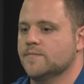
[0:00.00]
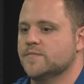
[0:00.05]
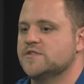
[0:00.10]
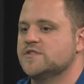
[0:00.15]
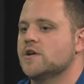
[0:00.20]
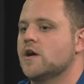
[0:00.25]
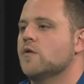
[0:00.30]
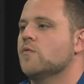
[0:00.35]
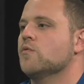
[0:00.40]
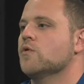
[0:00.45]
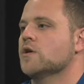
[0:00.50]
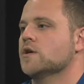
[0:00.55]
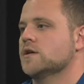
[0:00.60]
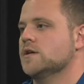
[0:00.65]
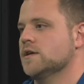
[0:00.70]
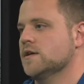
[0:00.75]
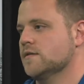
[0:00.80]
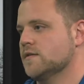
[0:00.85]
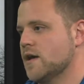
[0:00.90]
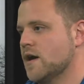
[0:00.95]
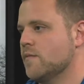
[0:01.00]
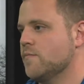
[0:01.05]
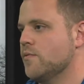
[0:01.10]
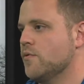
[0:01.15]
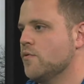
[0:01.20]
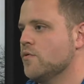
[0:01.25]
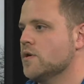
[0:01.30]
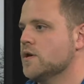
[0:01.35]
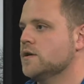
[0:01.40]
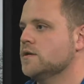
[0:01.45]
start working at that
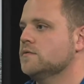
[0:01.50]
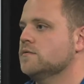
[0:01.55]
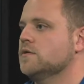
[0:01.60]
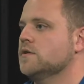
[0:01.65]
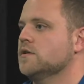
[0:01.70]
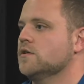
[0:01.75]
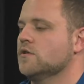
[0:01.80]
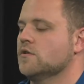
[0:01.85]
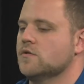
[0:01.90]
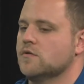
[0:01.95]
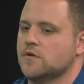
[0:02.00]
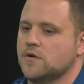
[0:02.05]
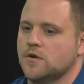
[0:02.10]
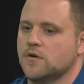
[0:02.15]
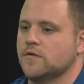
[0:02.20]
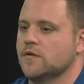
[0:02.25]
point and go,